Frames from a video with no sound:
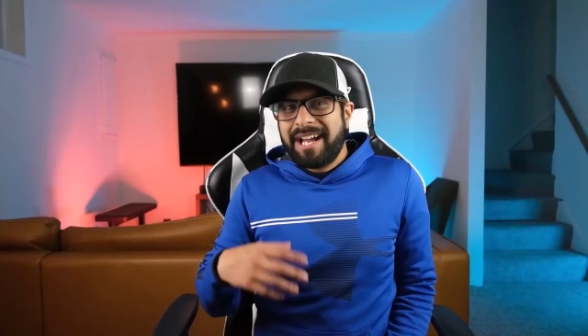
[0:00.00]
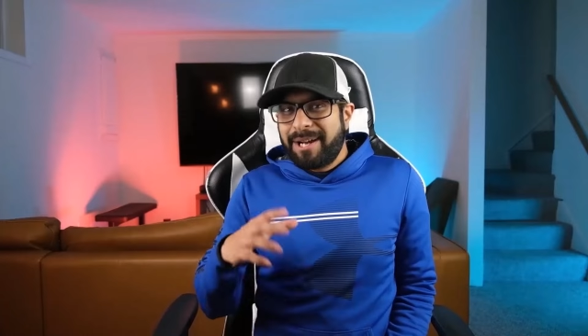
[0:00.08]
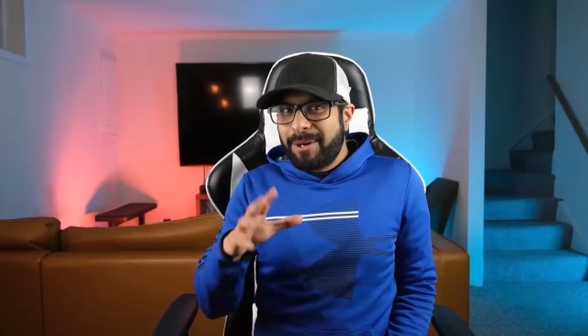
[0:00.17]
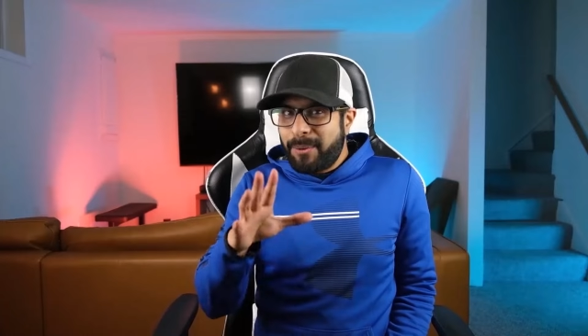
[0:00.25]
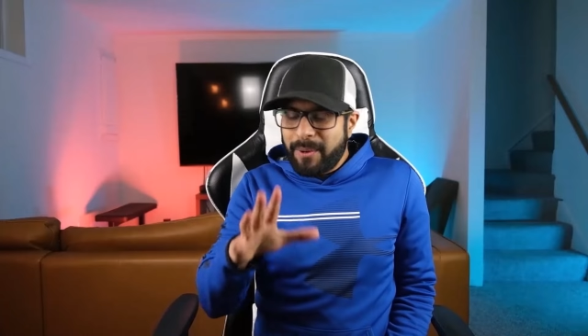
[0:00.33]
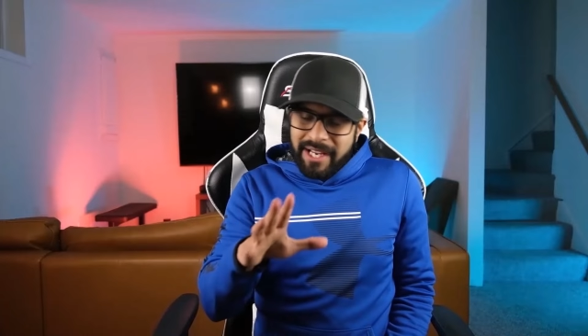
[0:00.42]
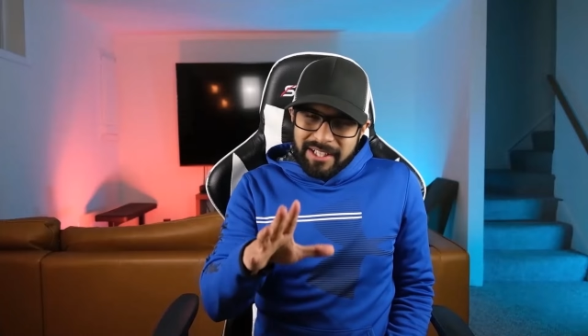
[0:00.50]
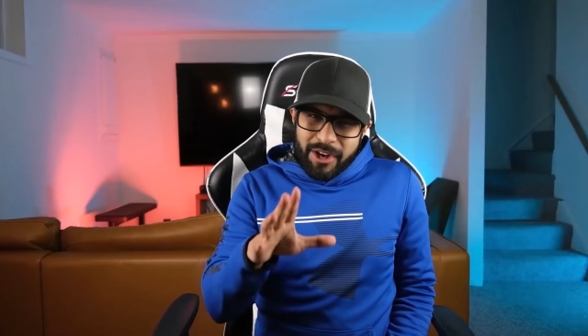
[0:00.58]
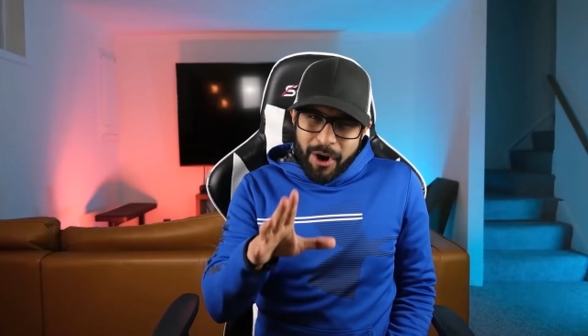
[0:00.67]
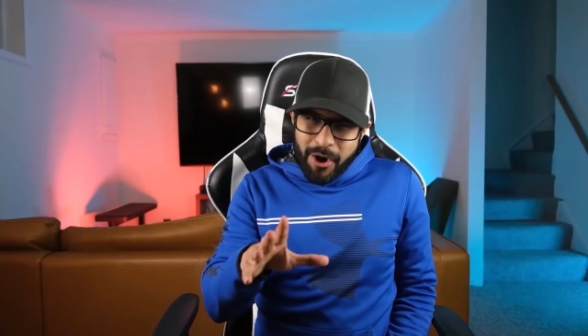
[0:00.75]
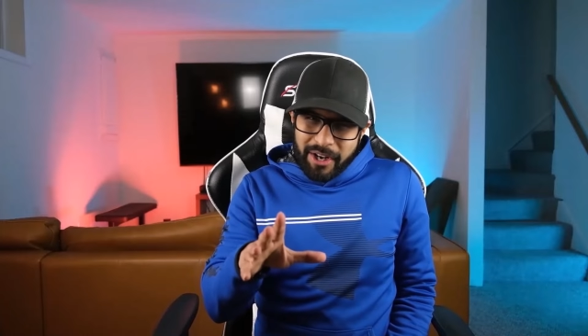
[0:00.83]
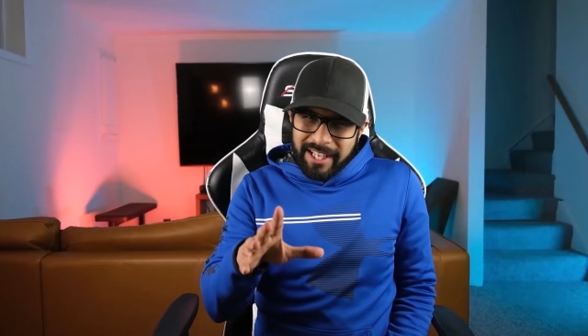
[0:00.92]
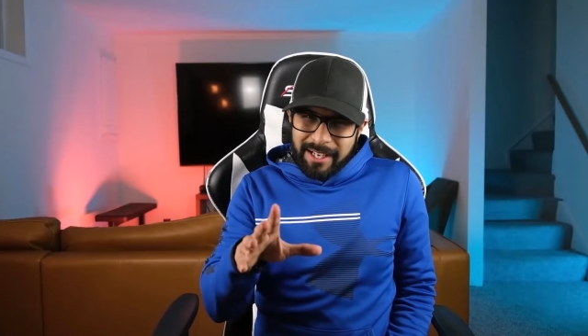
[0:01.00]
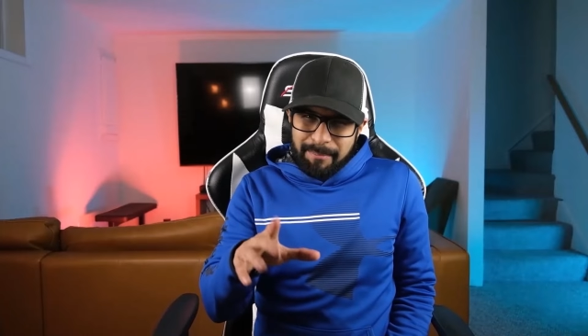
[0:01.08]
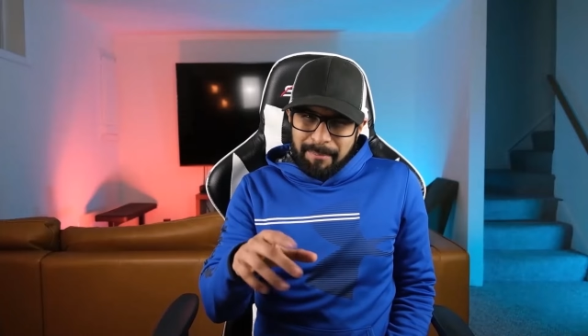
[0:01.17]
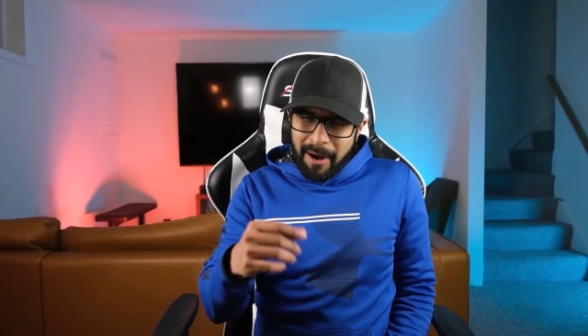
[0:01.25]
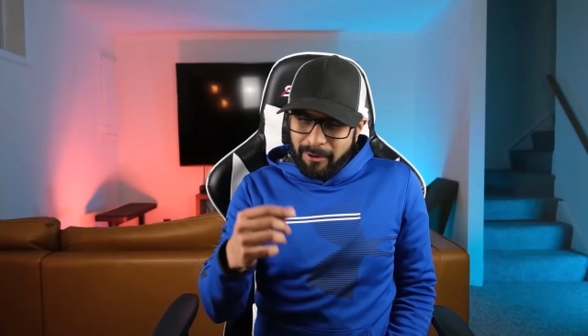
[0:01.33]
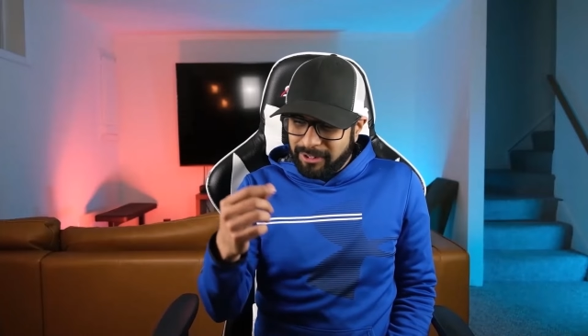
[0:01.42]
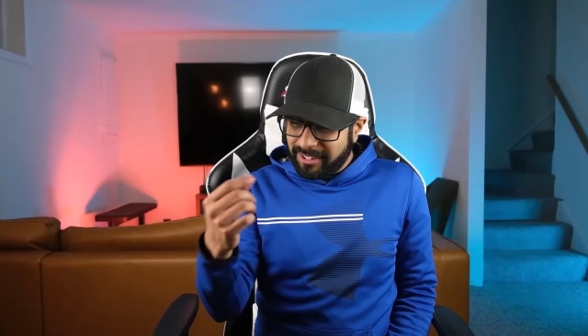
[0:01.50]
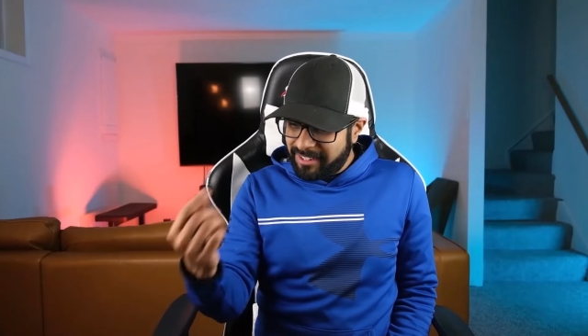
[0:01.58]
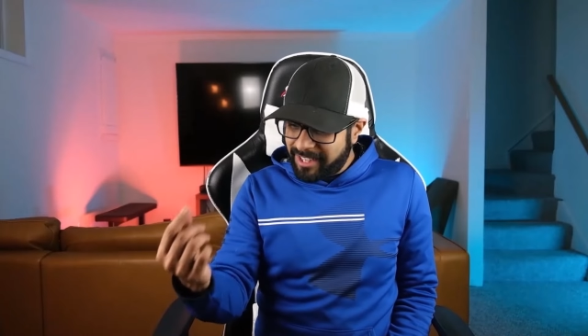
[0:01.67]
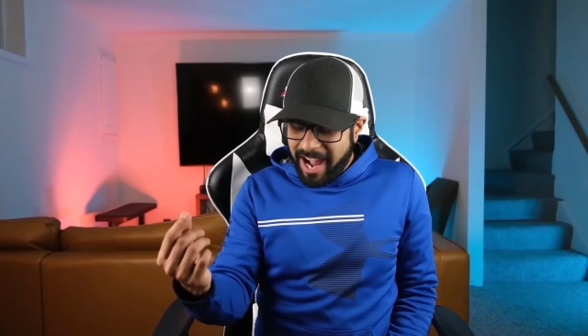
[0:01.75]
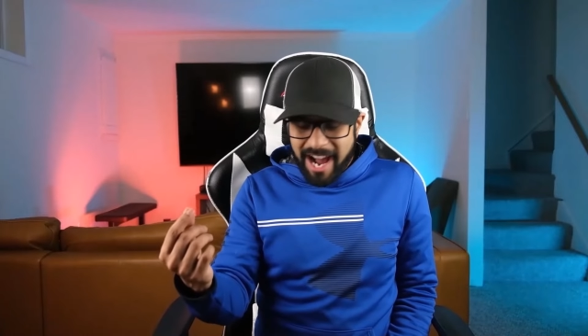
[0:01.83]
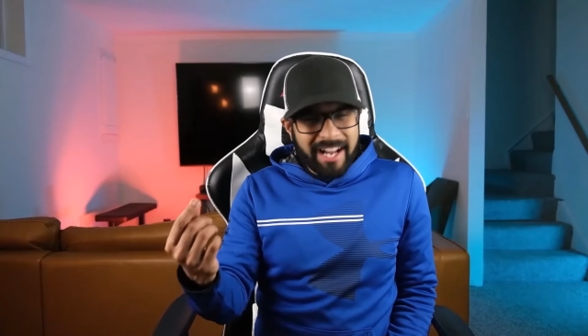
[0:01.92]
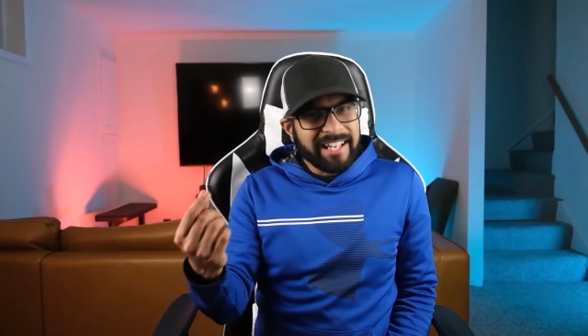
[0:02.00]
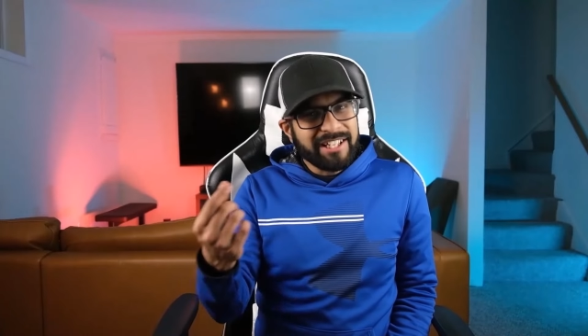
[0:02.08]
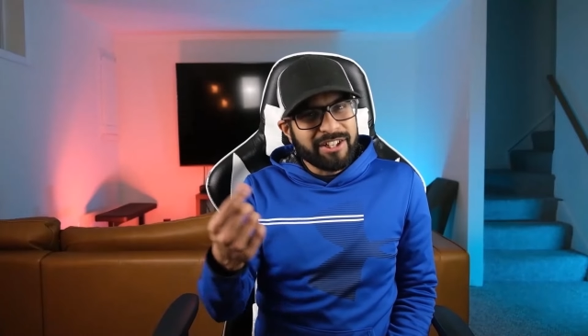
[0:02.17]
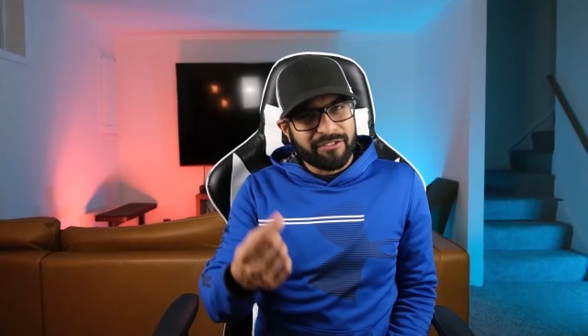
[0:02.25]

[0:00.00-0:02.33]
We are talking about the kind of